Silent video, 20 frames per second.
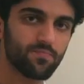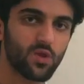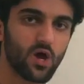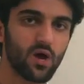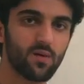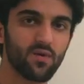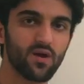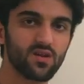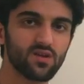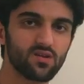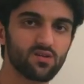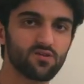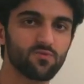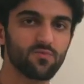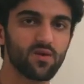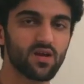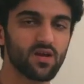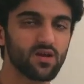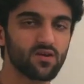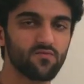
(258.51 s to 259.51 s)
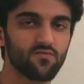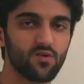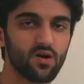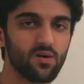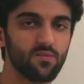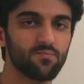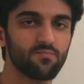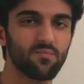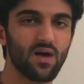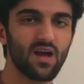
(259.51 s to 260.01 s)
I'm anticipating
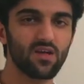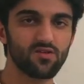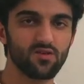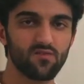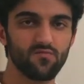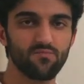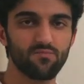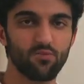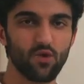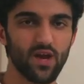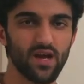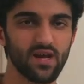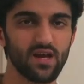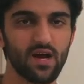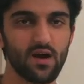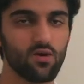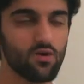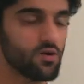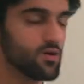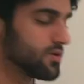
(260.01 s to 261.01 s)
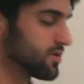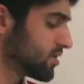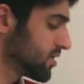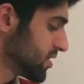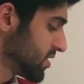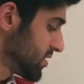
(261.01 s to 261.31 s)
a massive breakout